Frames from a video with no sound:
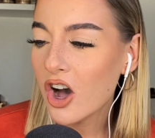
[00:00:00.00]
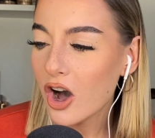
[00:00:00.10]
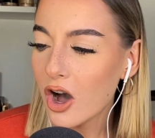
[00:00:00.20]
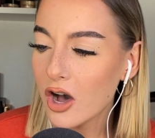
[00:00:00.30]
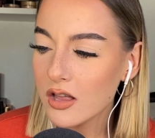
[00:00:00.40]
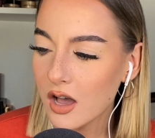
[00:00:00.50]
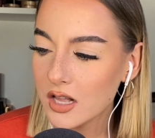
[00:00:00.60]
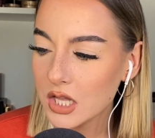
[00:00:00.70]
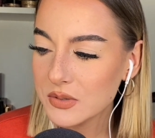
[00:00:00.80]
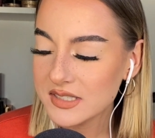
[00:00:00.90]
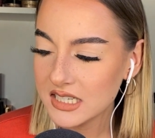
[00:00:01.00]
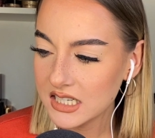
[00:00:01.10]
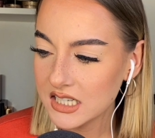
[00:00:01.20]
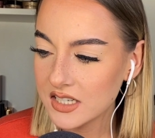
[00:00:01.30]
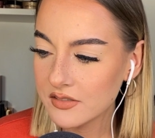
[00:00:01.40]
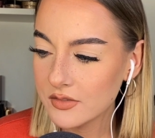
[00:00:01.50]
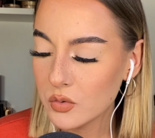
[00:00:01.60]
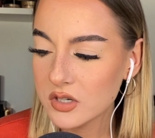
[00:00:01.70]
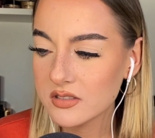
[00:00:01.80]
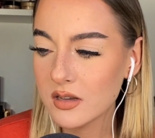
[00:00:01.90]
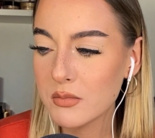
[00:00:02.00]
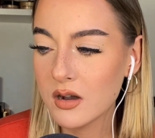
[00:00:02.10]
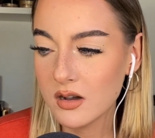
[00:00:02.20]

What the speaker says: All Hallows Eve or Samhain?